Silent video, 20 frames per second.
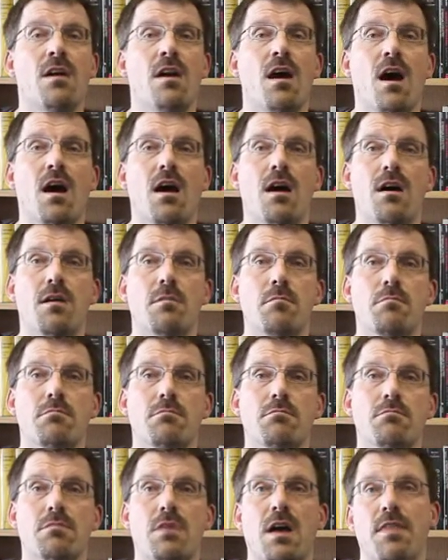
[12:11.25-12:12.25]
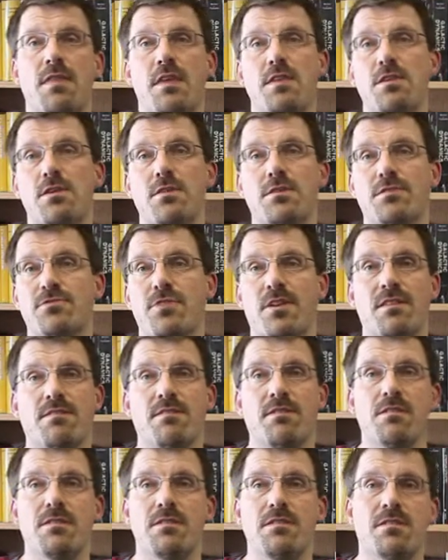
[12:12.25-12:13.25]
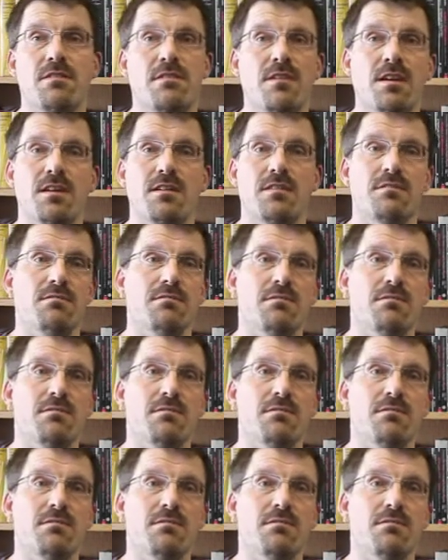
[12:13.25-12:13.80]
And then you can transfer it to, say,